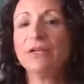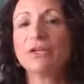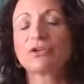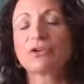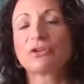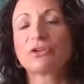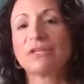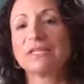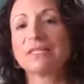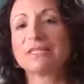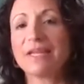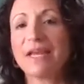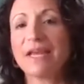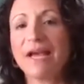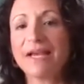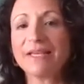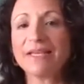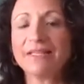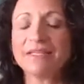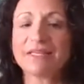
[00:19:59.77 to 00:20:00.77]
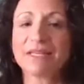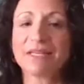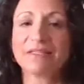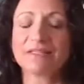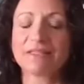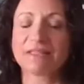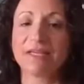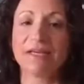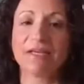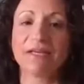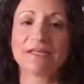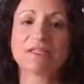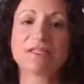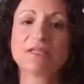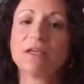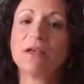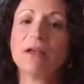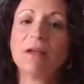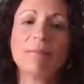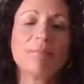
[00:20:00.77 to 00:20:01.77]
You're going to attack and dissect.
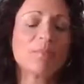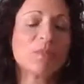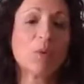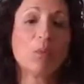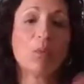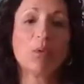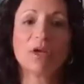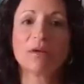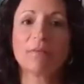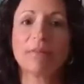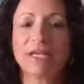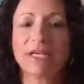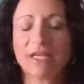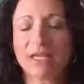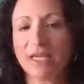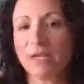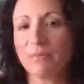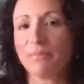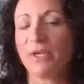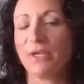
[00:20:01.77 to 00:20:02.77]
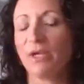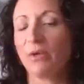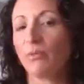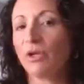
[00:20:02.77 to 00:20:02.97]
What am I keeping?